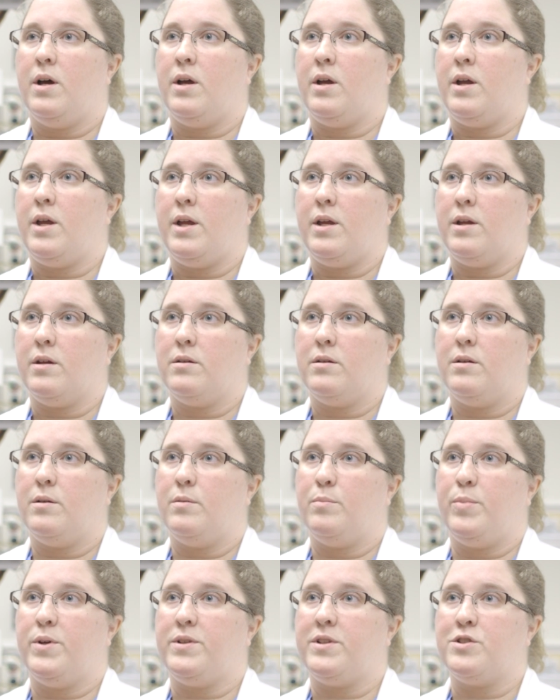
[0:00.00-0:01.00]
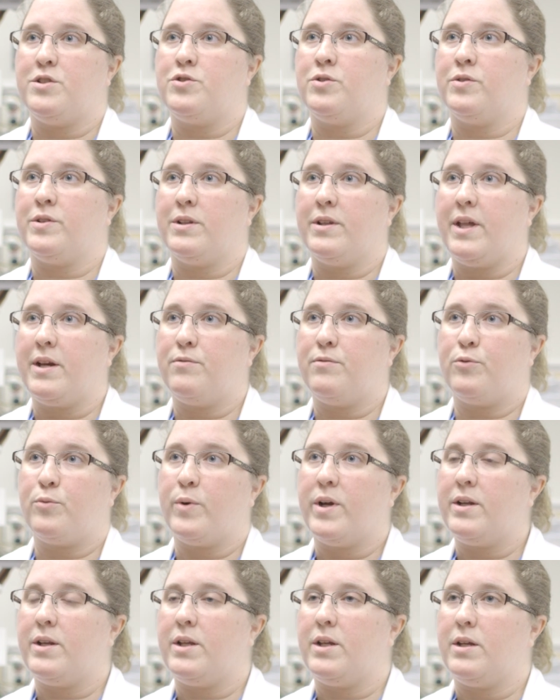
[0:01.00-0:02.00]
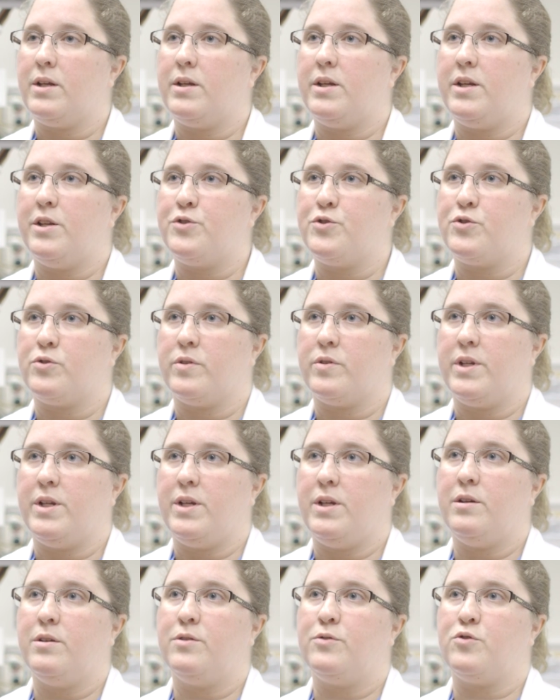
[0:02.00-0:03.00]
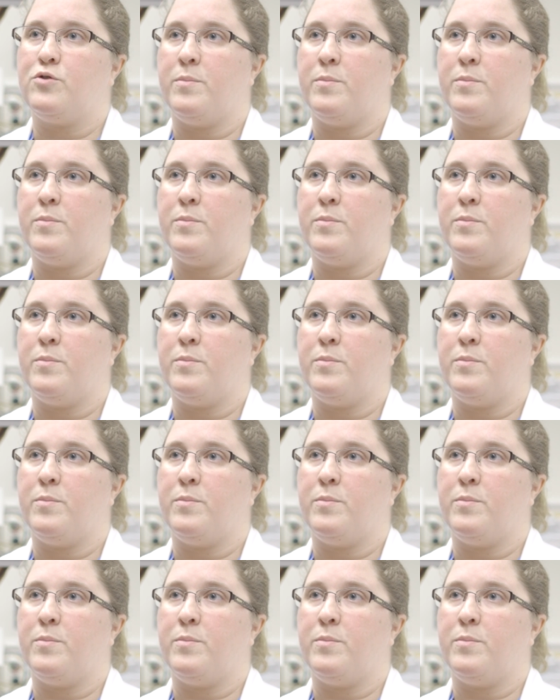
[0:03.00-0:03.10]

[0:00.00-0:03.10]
a potentially life-threatening injury,